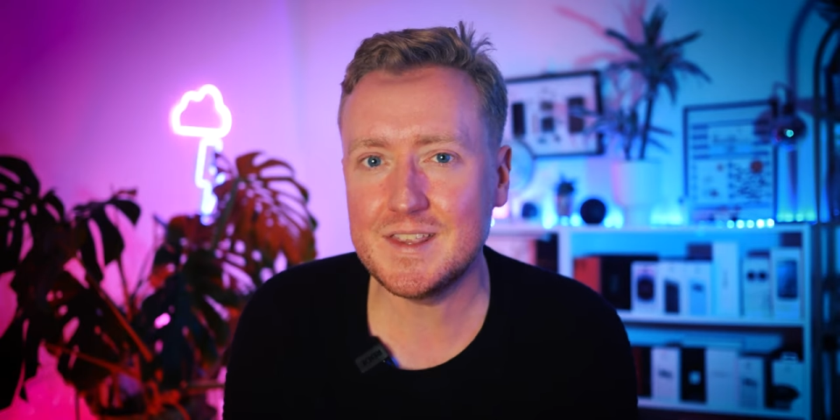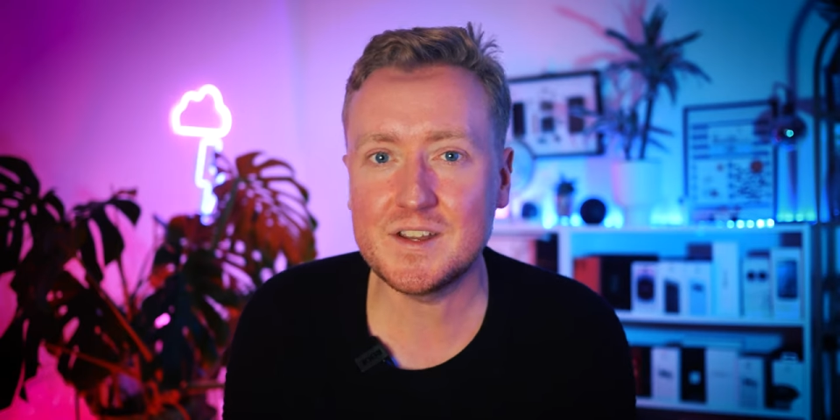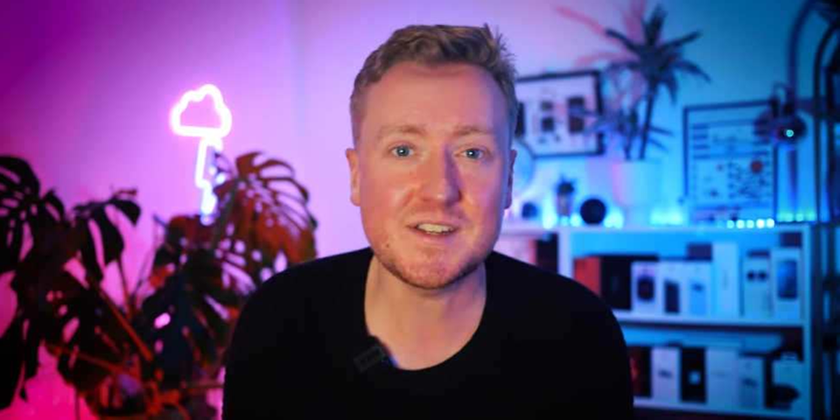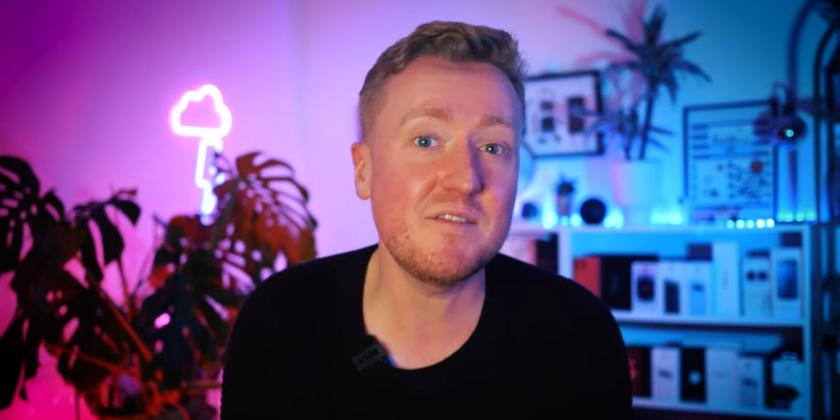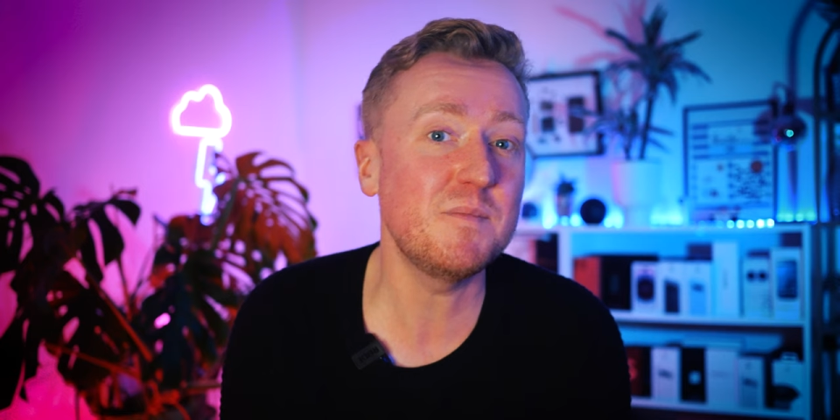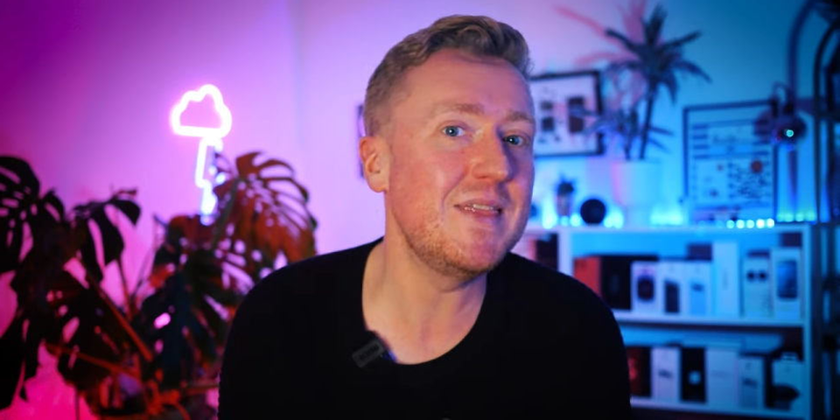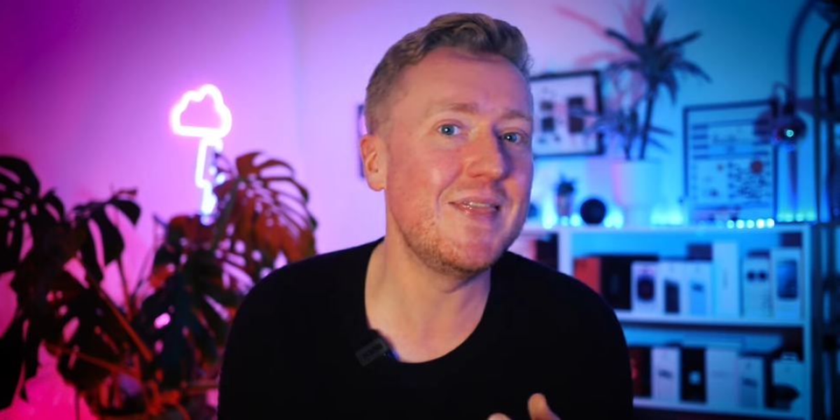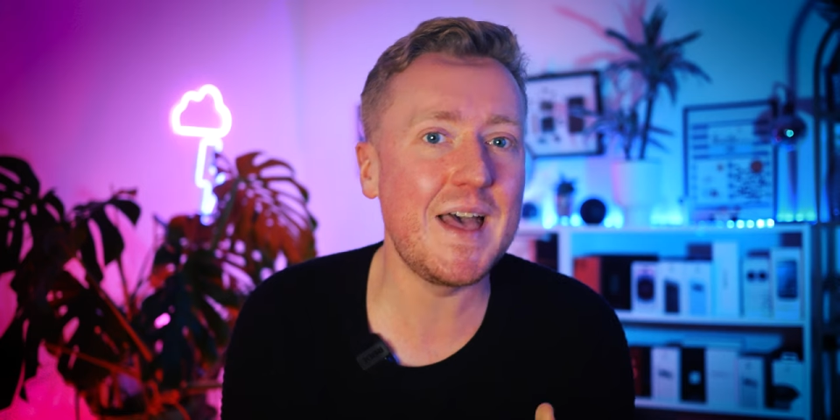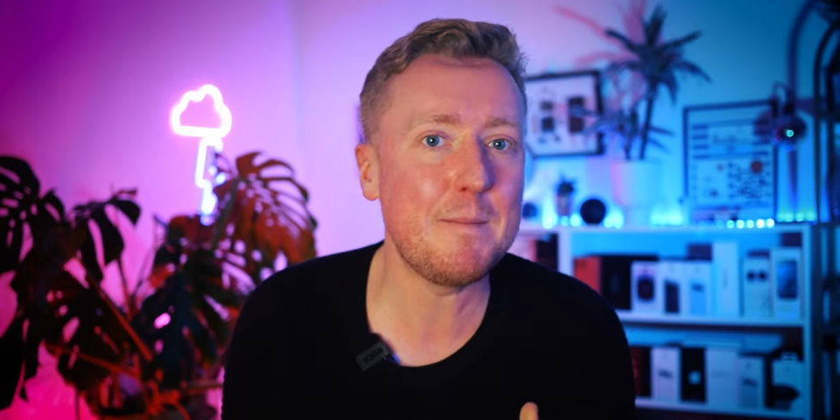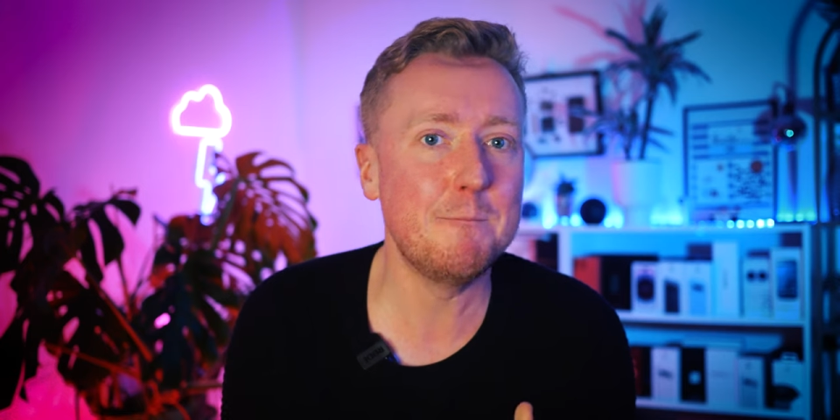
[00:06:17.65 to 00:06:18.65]
There just haven't
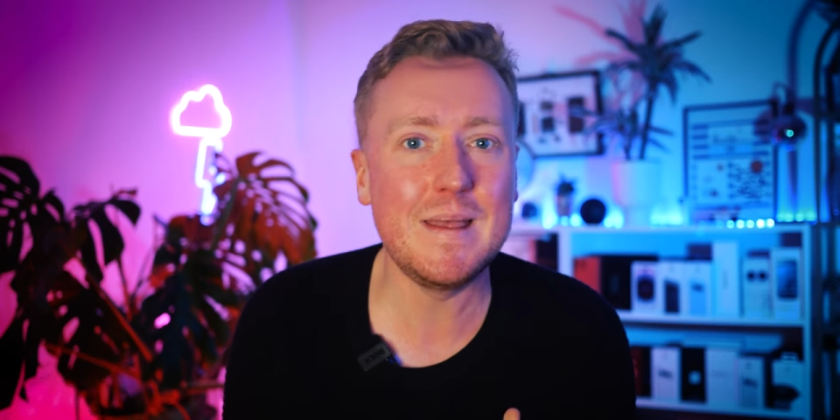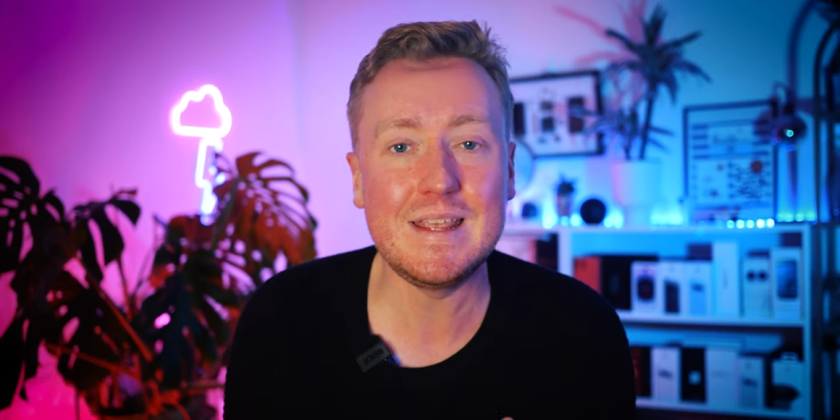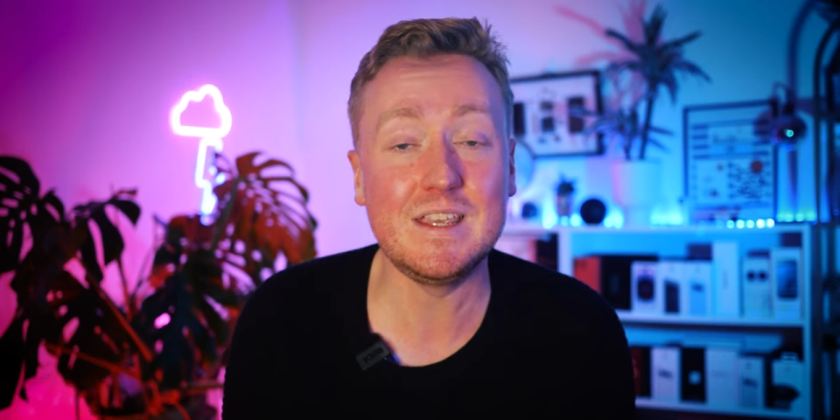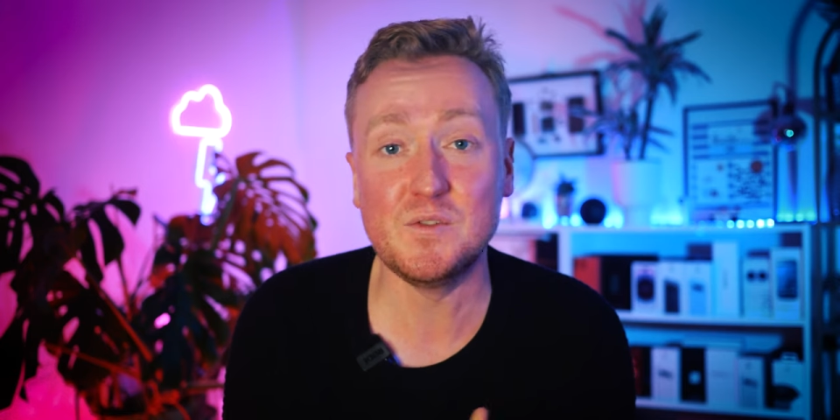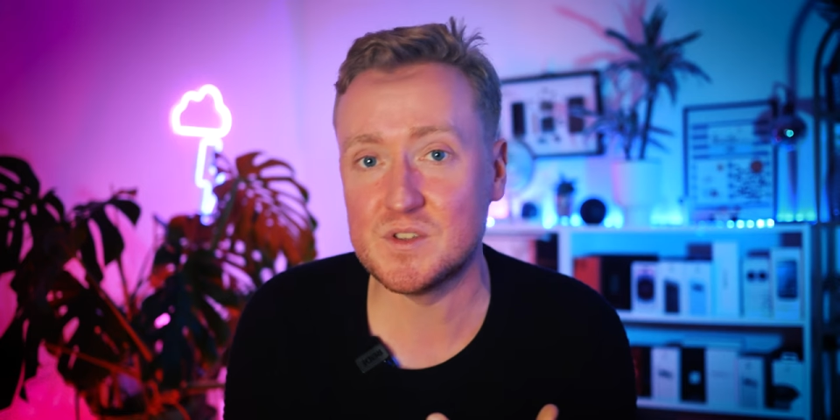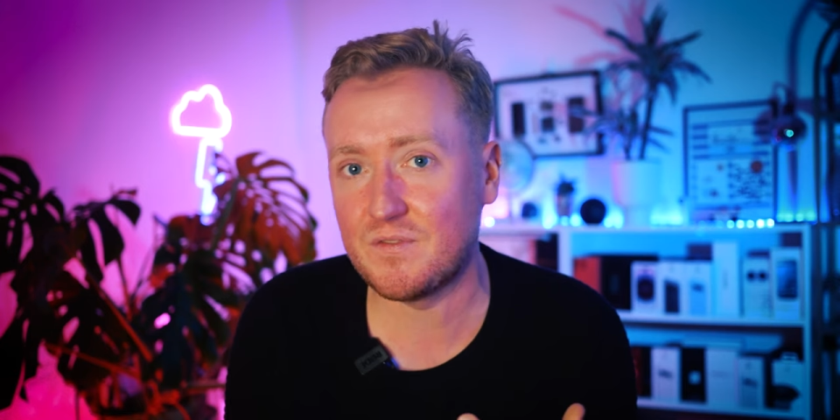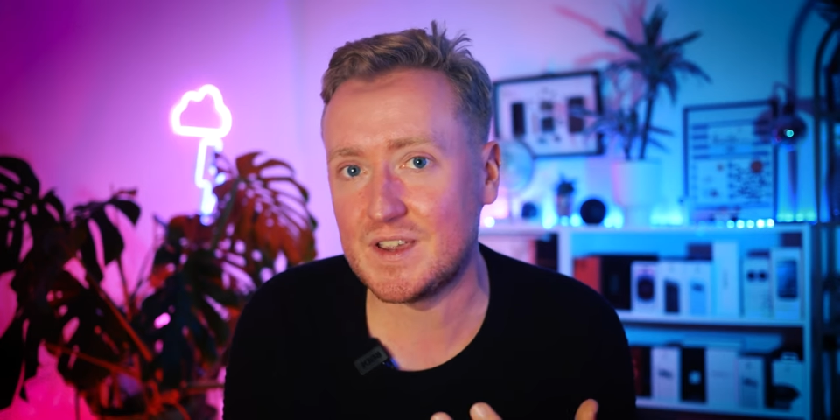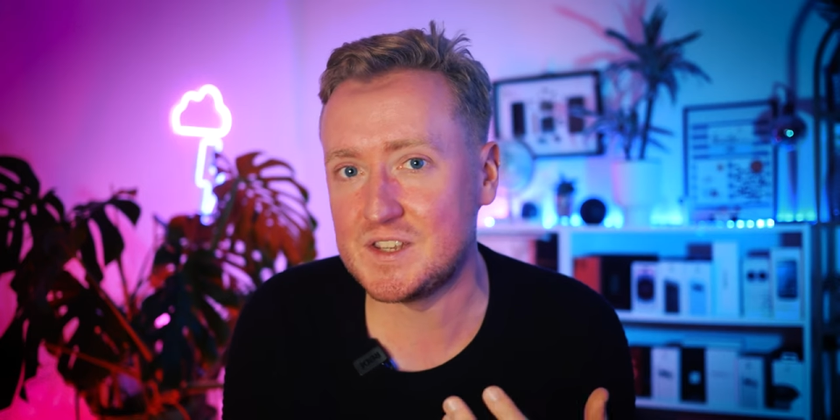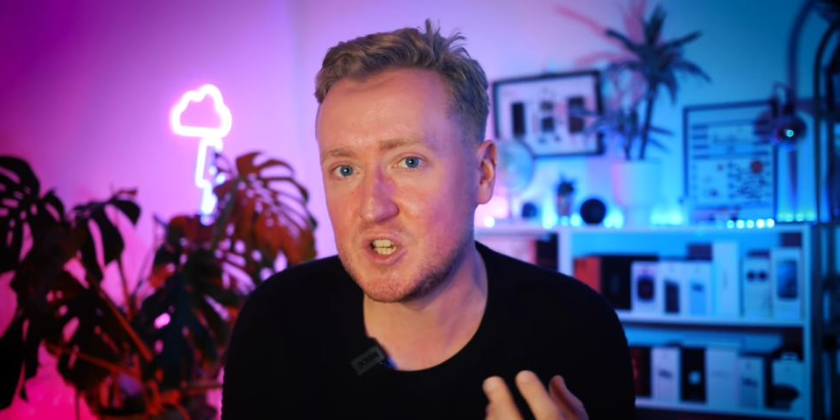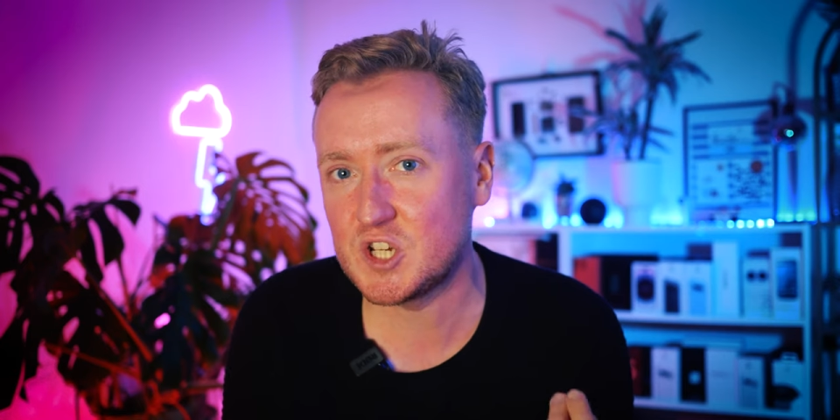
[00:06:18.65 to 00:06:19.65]
been that many
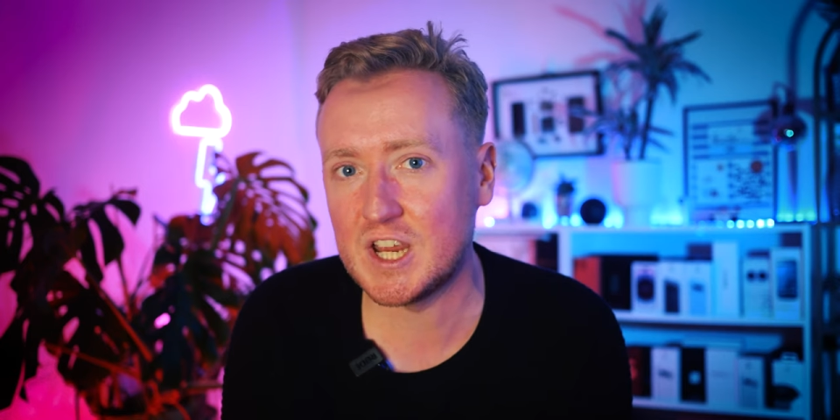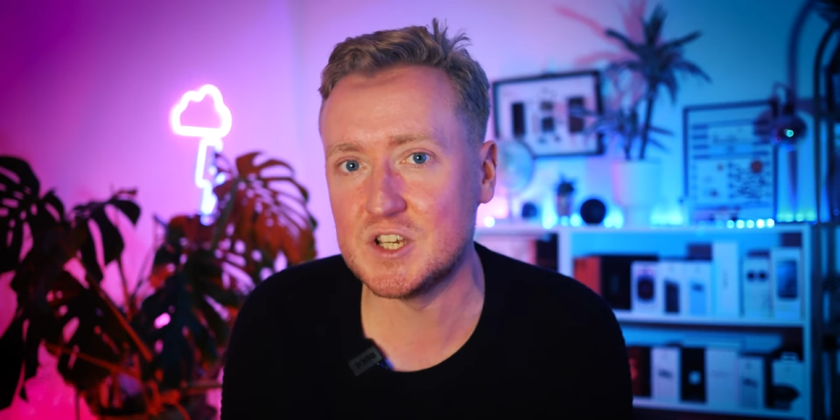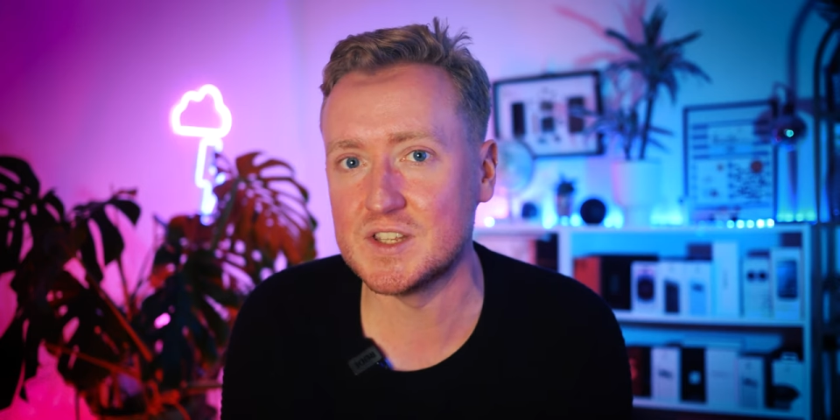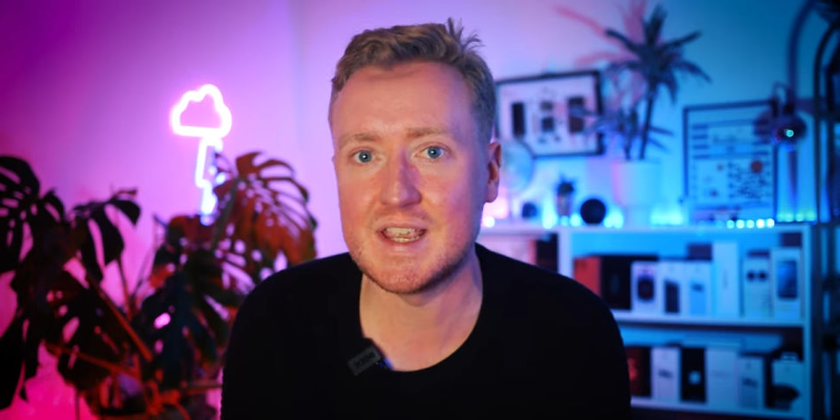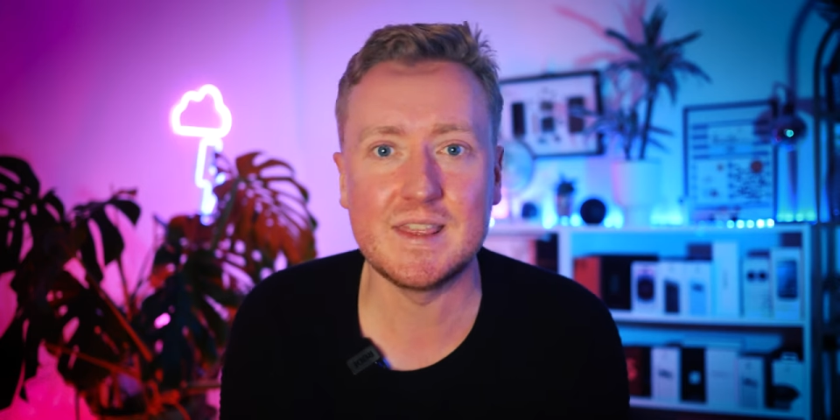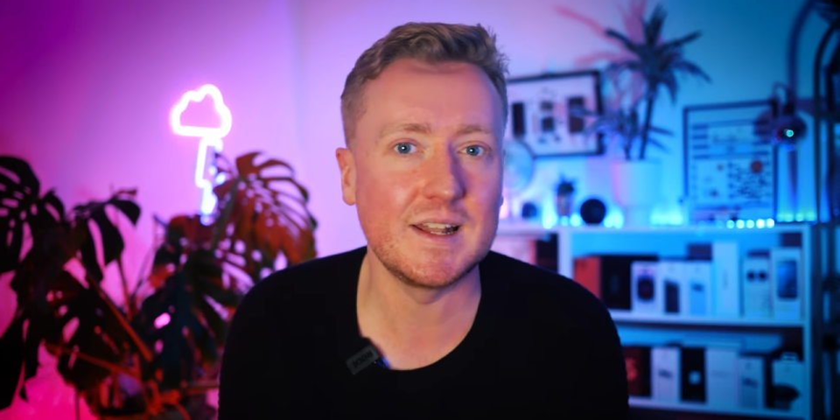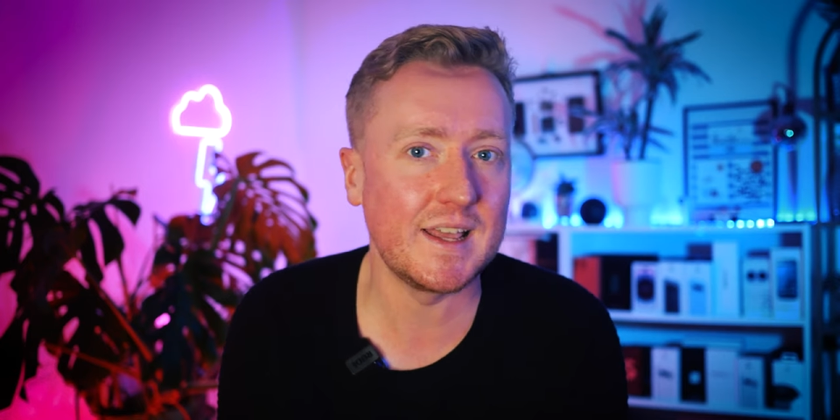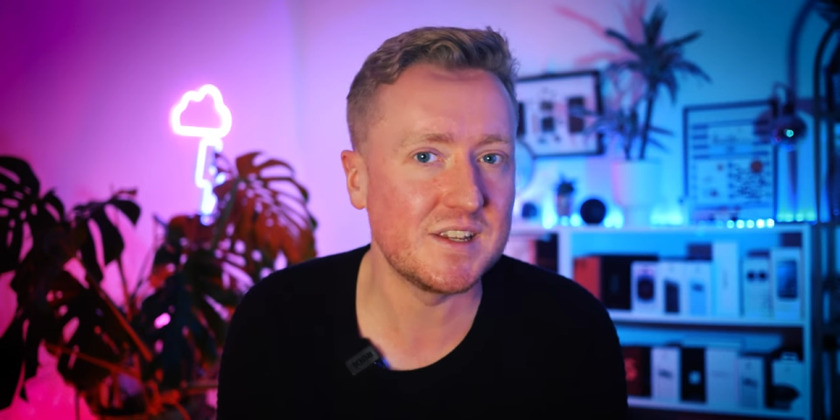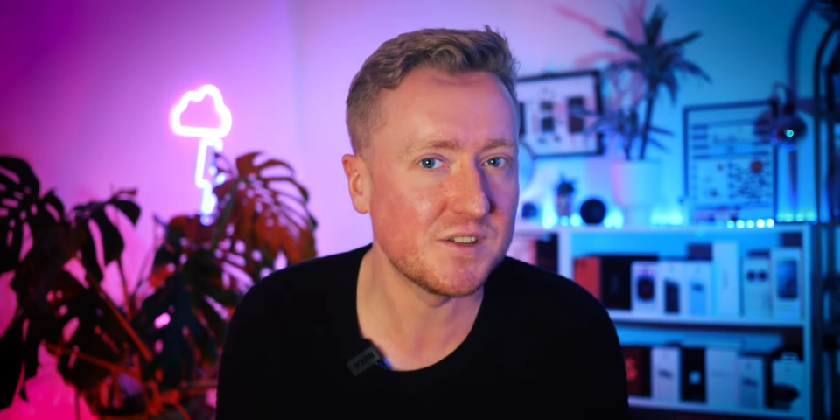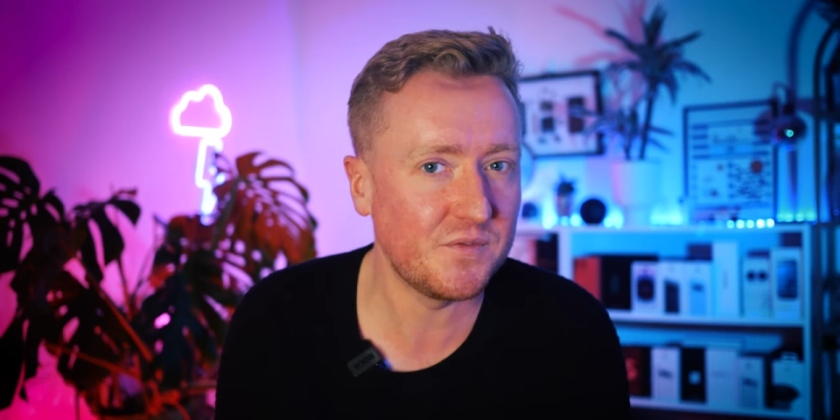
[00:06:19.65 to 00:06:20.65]
user-facing changes in the
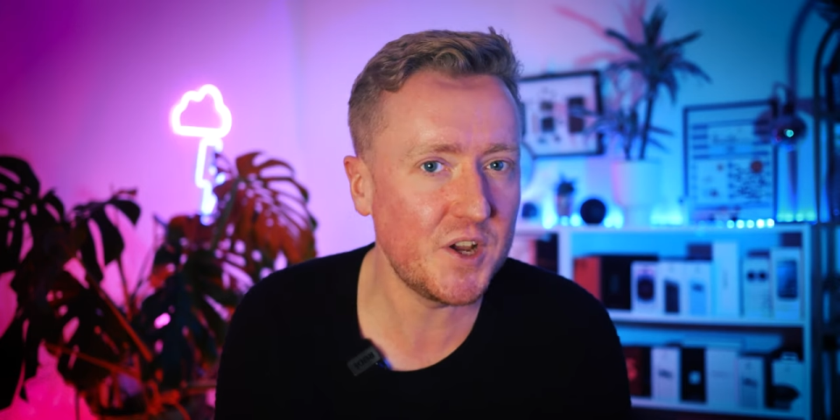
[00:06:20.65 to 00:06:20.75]
latest